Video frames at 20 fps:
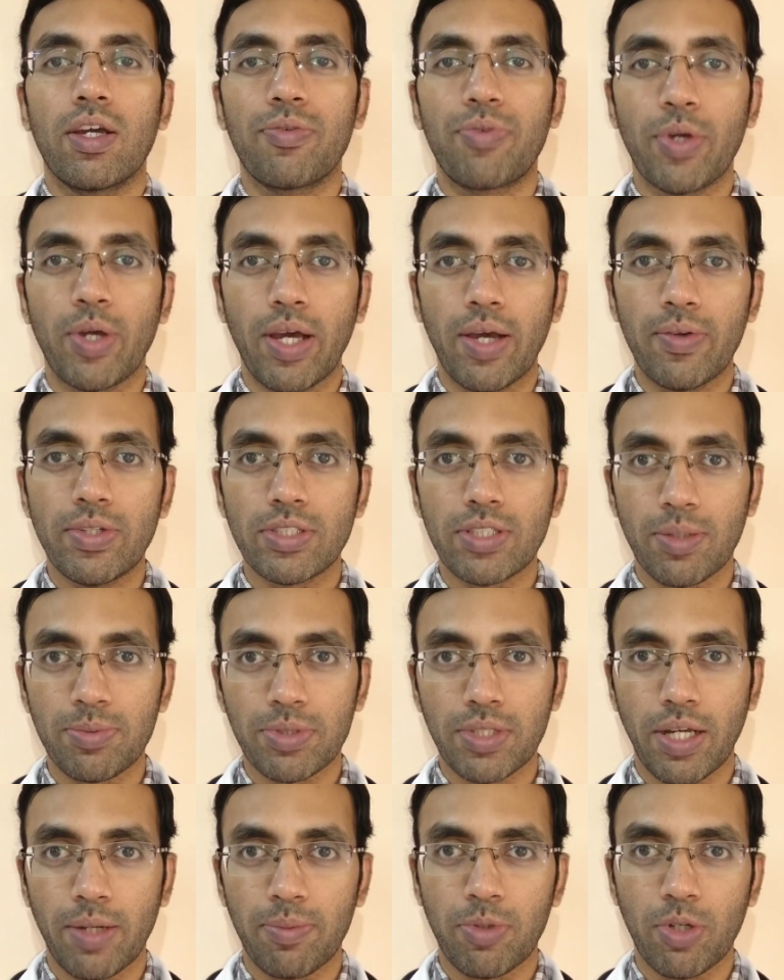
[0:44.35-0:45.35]
If you haven't
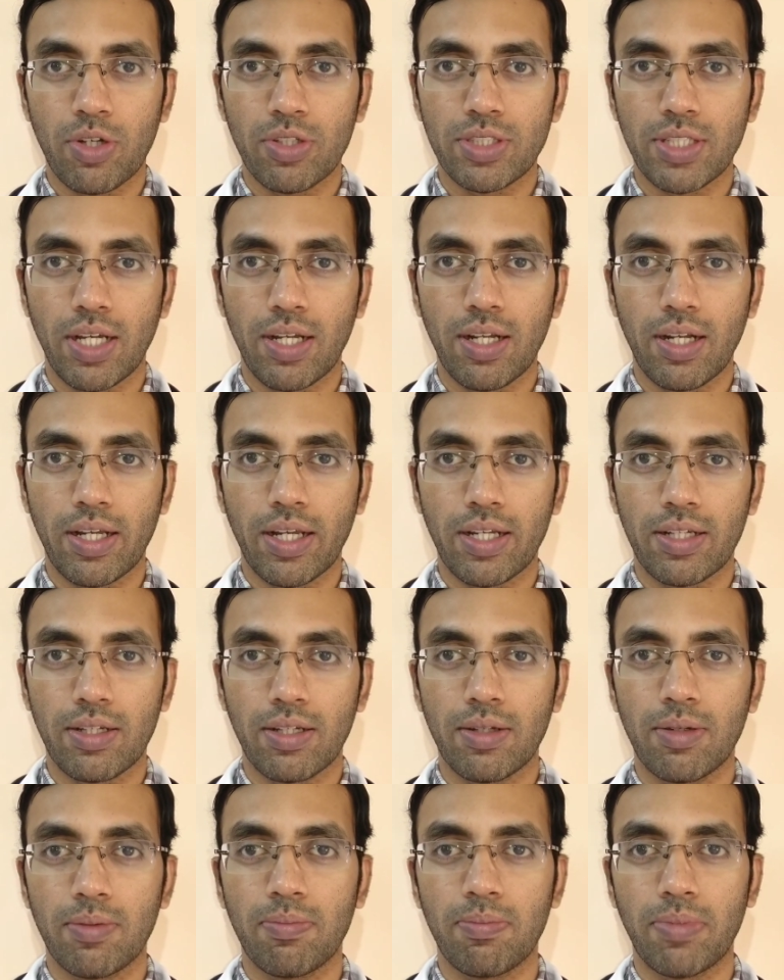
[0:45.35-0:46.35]
subscribed to our channel yet,
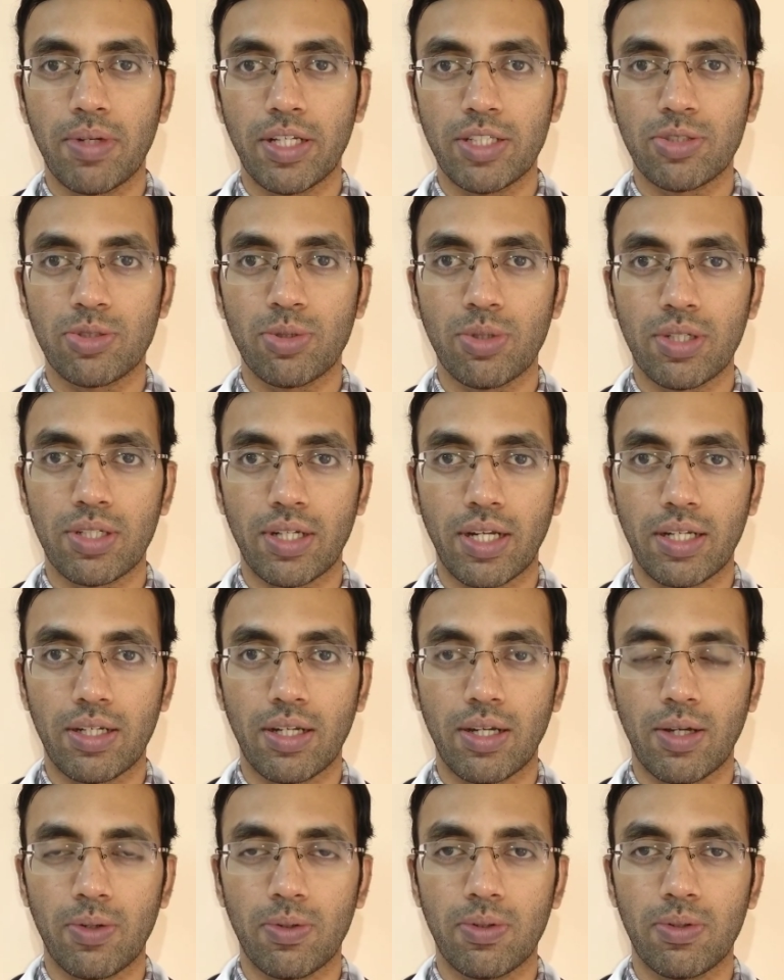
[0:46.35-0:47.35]
please do it right
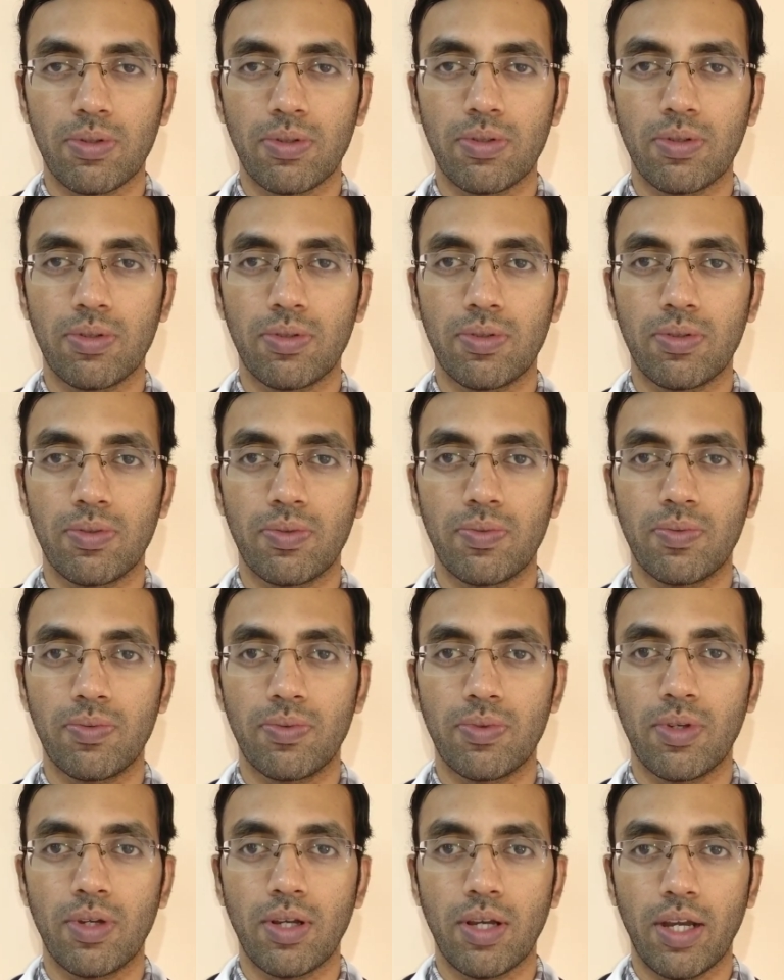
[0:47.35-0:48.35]
now.
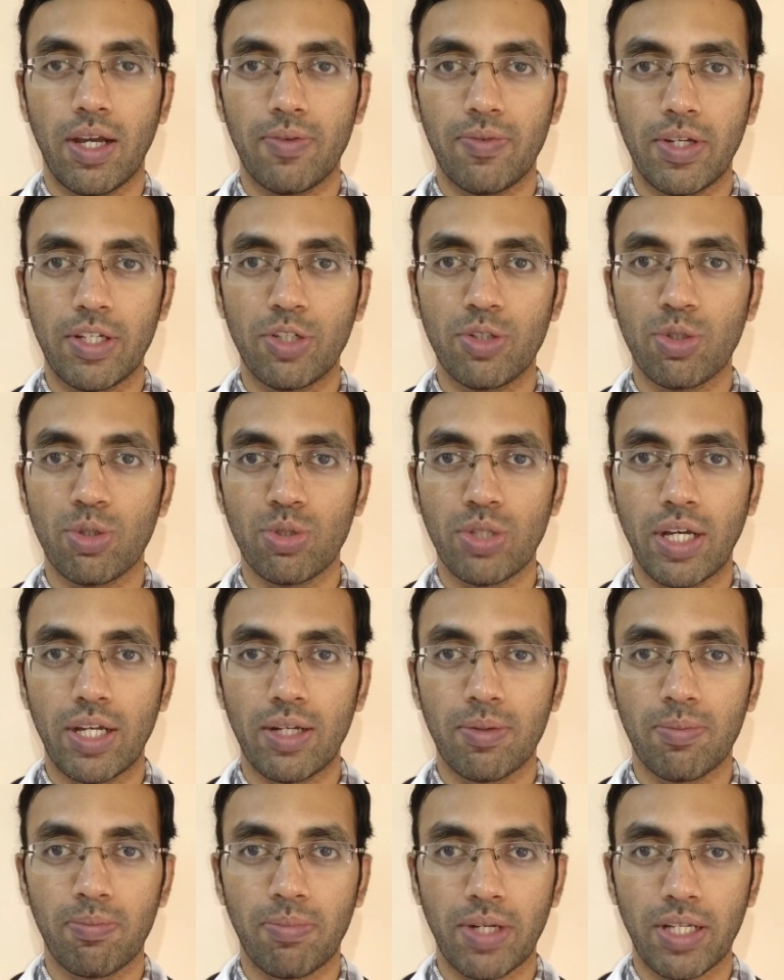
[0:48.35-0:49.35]
And when you do
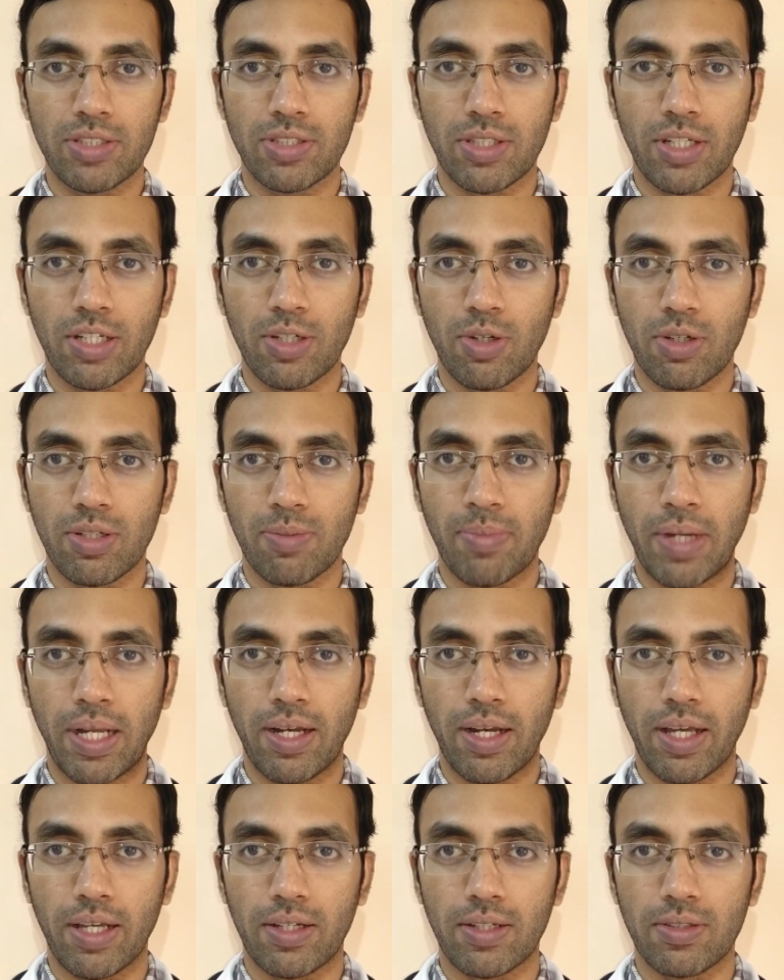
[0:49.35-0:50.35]
that, please ring on the
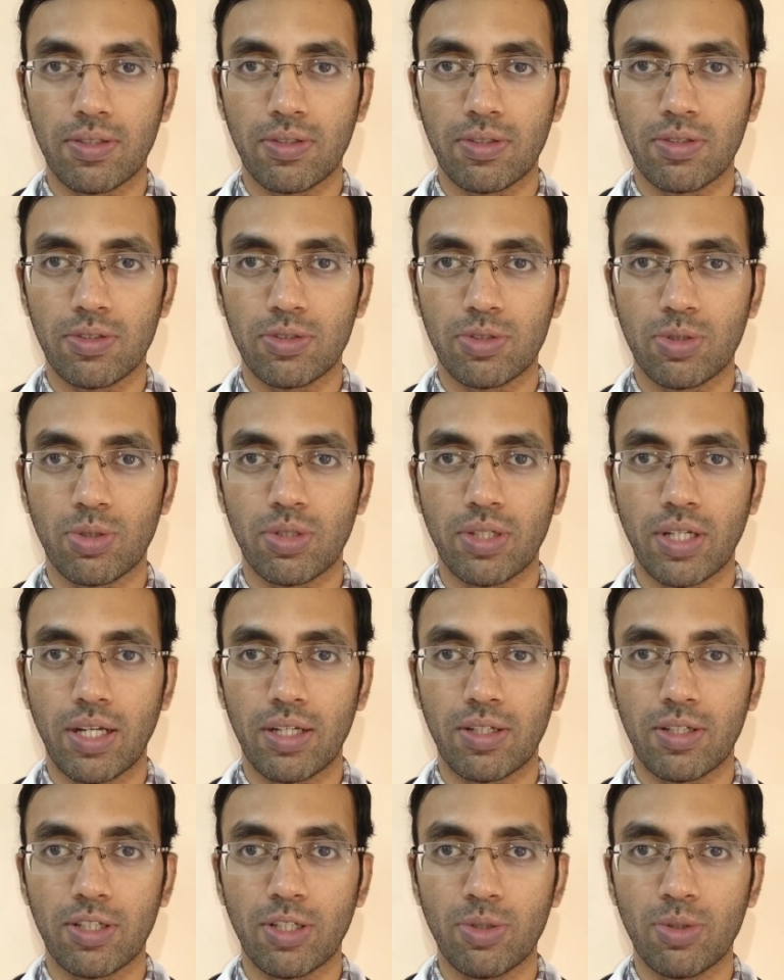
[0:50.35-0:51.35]
bell icon so
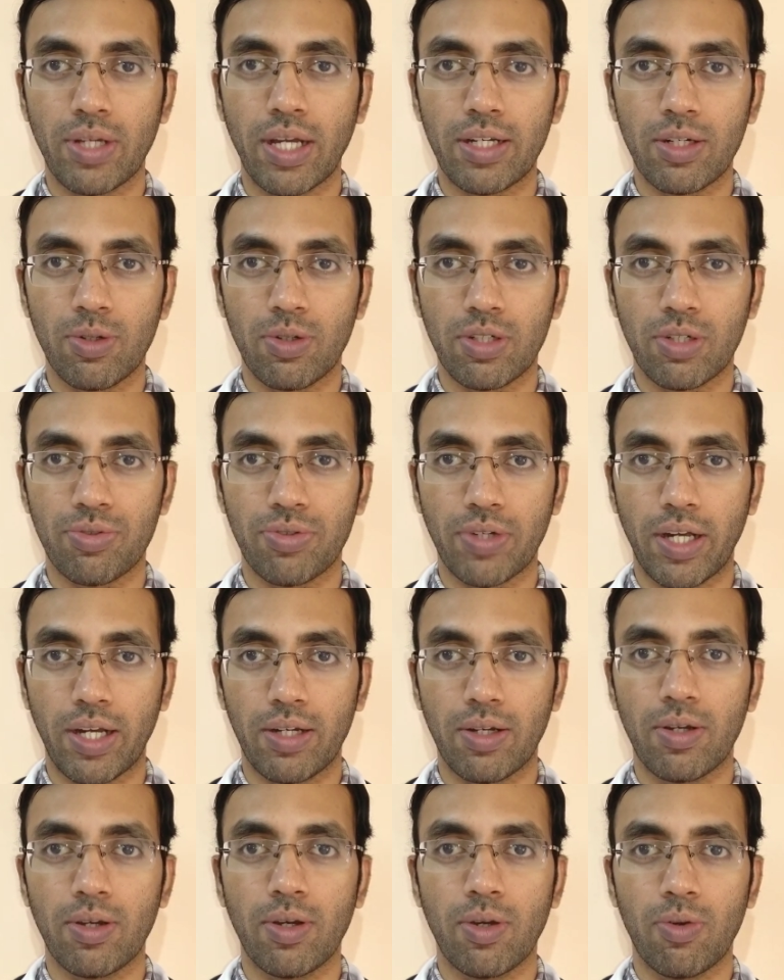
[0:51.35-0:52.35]
that you get
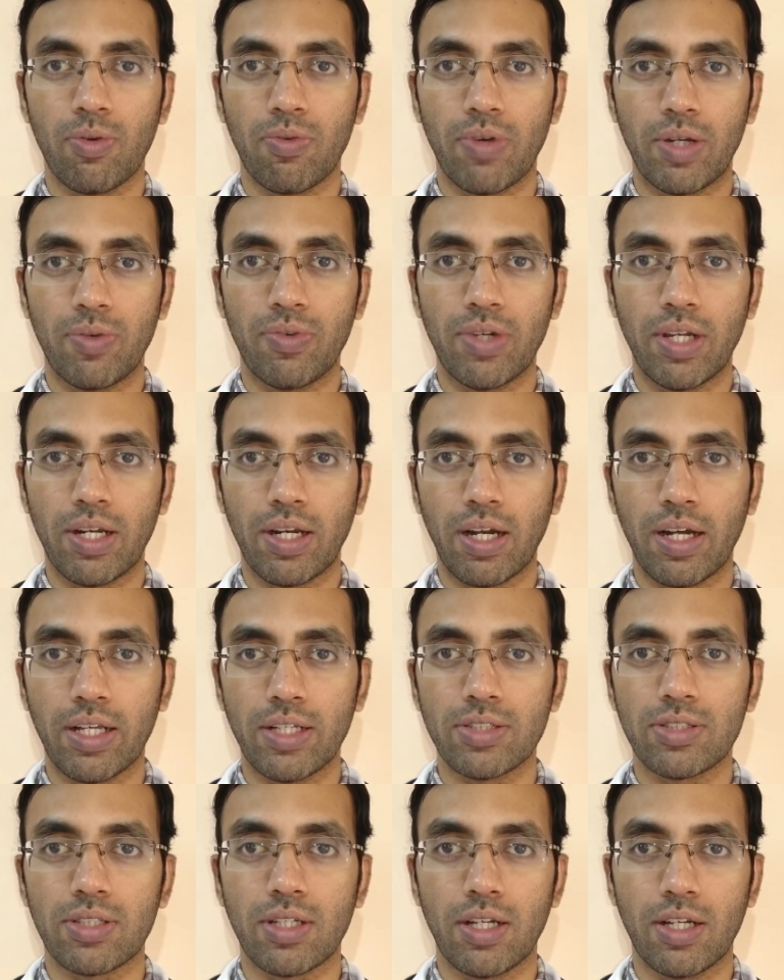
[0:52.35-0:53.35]
notified when we
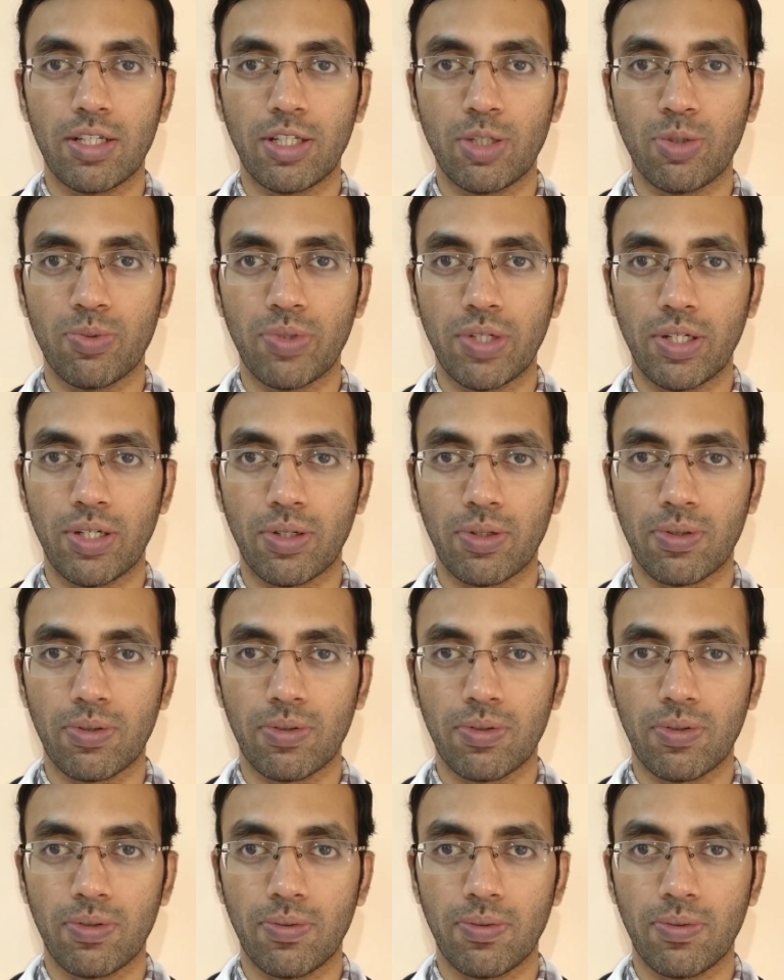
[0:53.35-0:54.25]
release a new video.